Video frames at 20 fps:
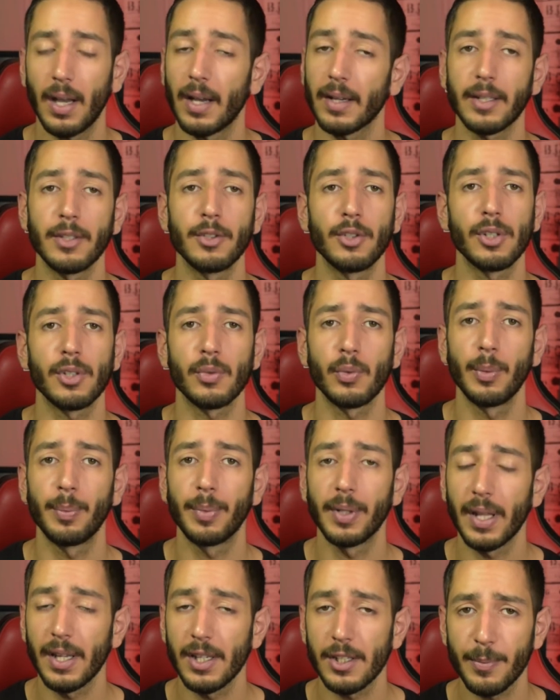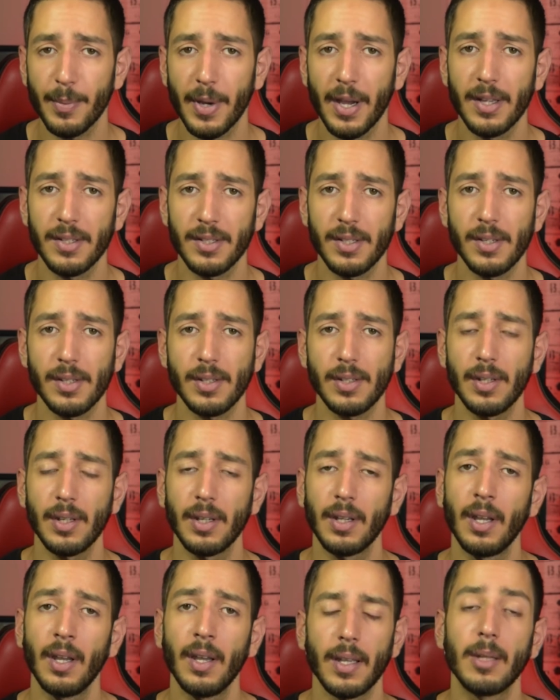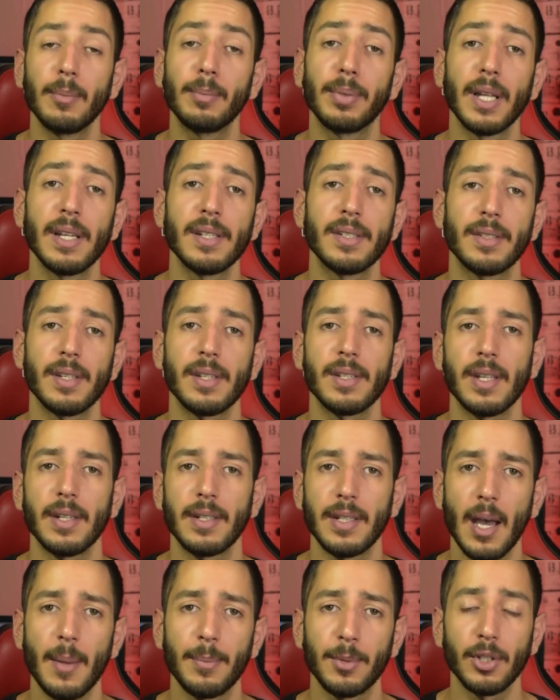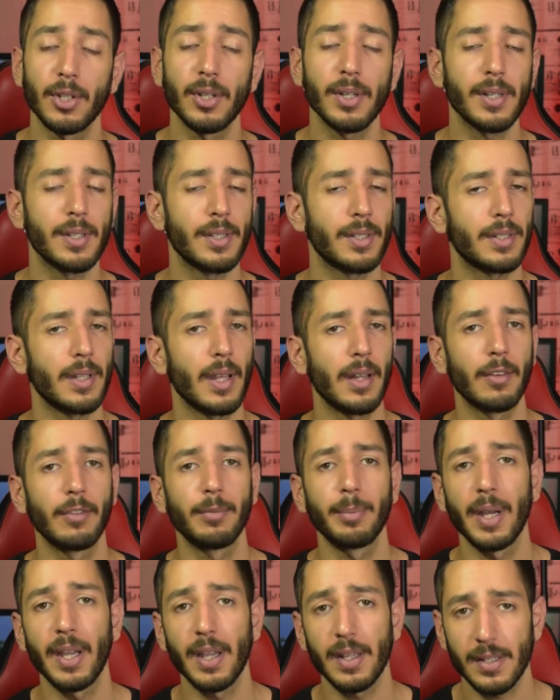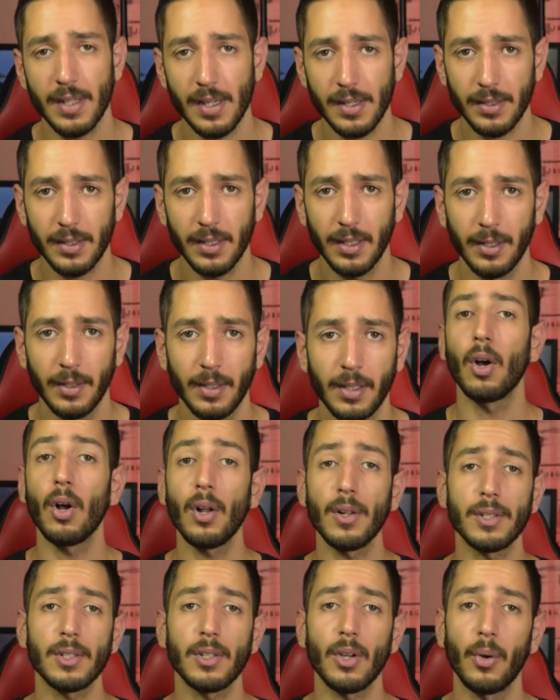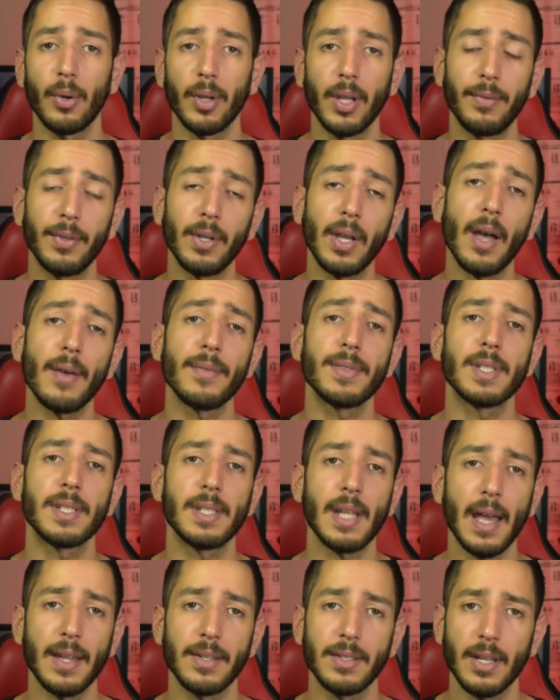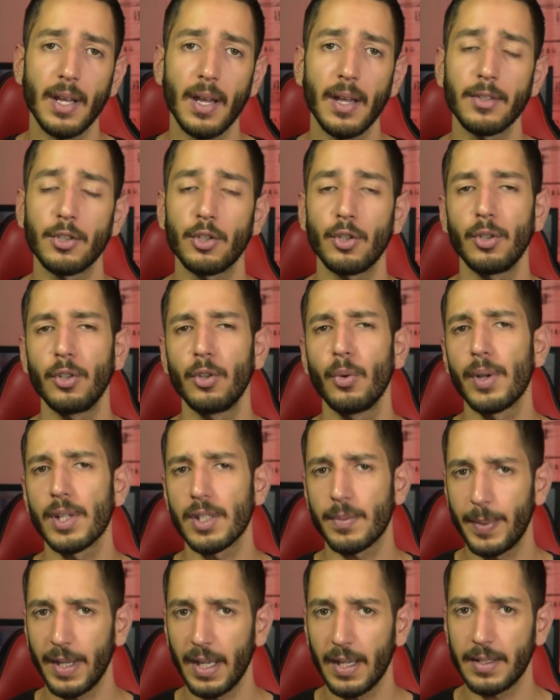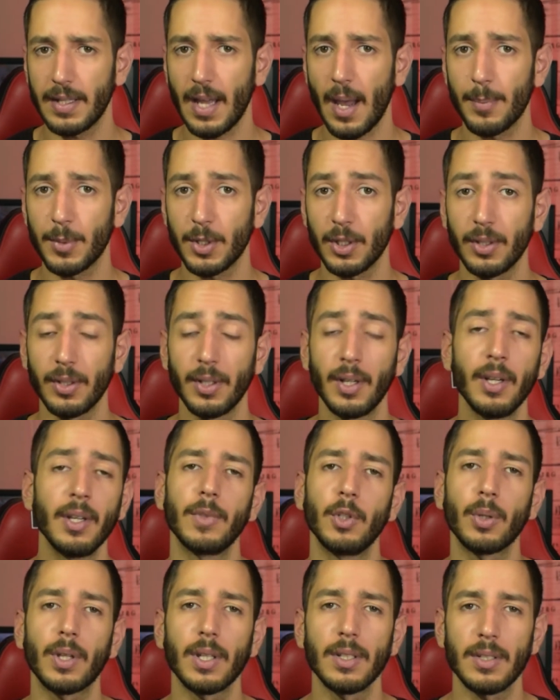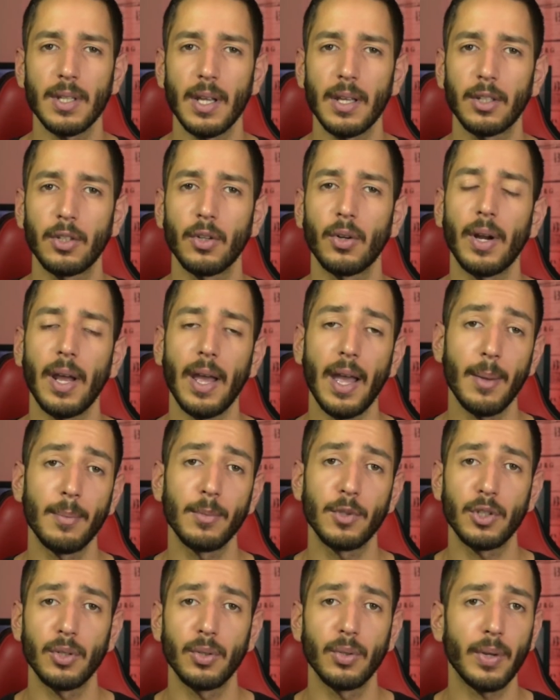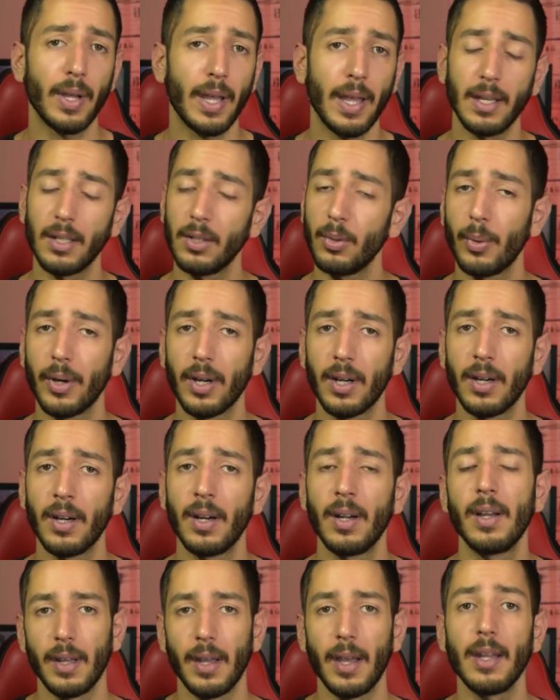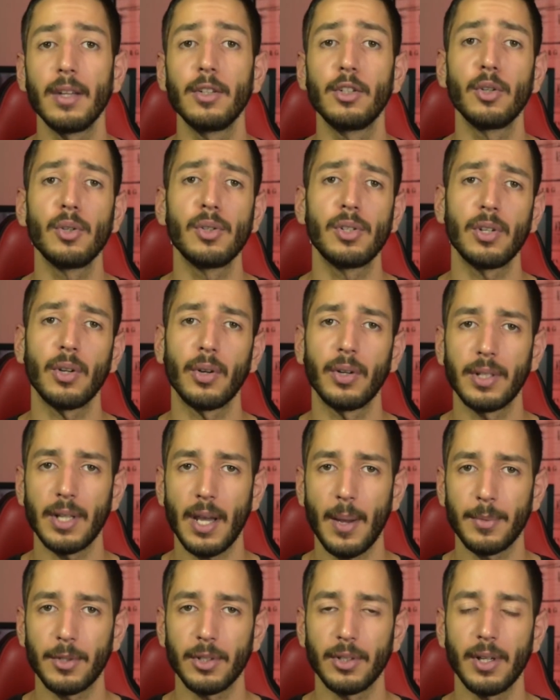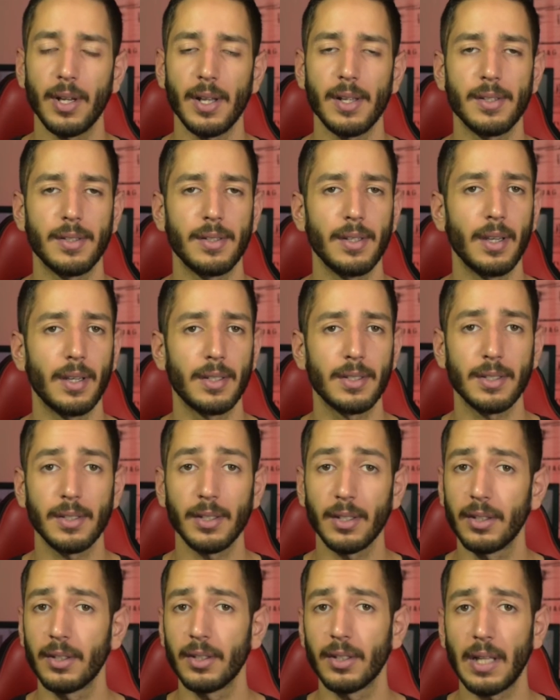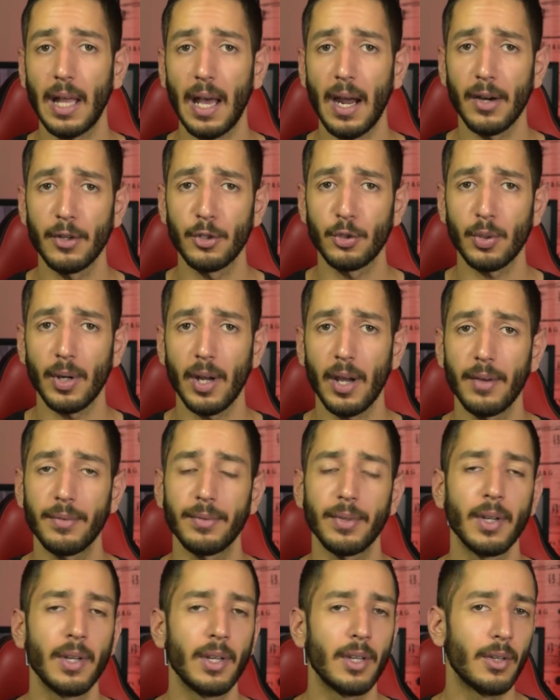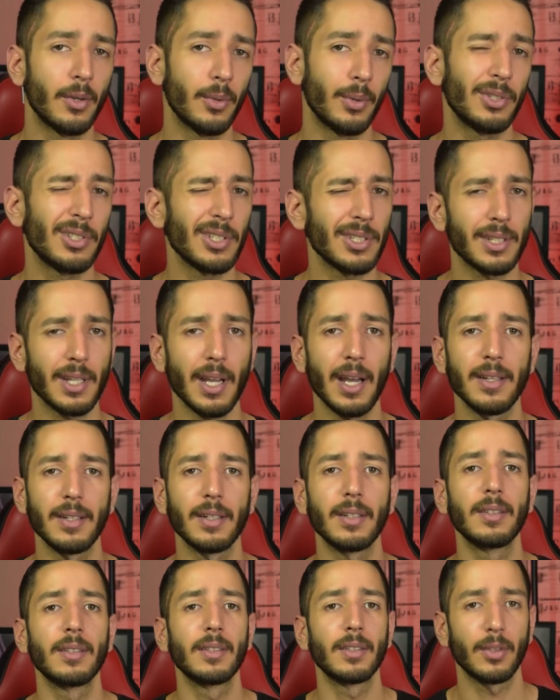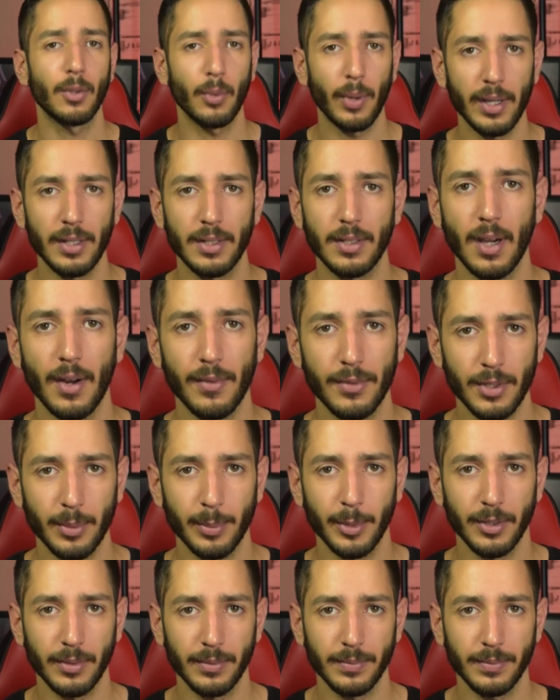I can just replace my SSD and place this adapter instead of my SSD. Also, if you have SATA to USB adapter, you can take your M.2 anywhere and use your adapter as the external hard drive, which is kinda quite comfortable.